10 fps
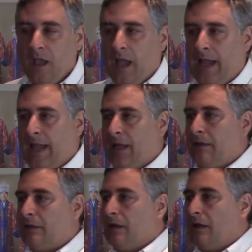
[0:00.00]

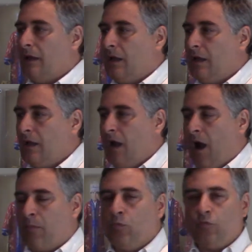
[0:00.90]
And
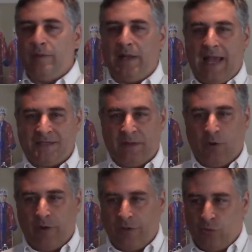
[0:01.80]
our movement has been
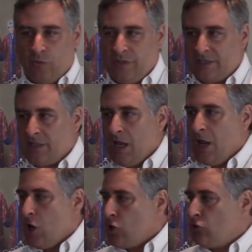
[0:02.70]
going through this
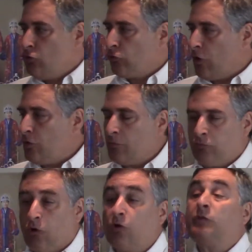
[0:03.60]

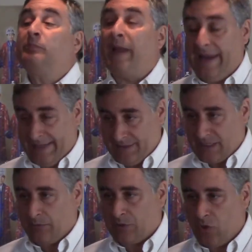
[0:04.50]
growth pains,
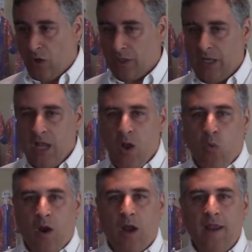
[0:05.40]
I would call it,
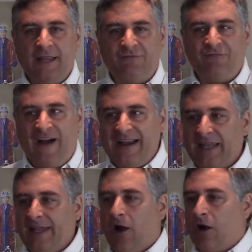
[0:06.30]
where it
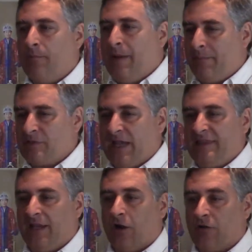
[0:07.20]
finally our members, I
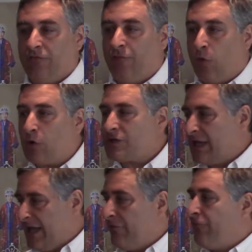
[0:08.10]
think, are
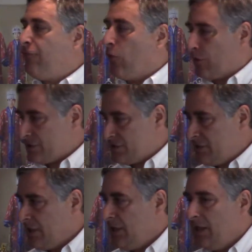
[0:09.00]
getting
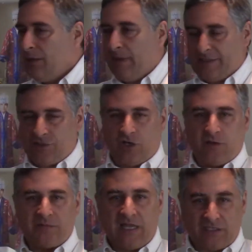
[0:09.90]
forced by
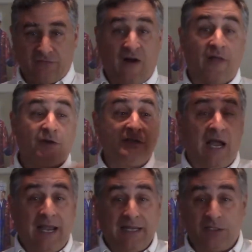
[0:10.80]
circumstances. Father
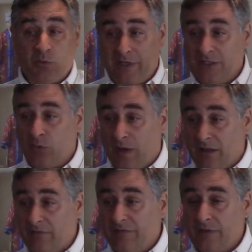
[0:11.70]
died in
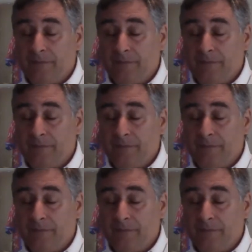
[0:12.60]
2012.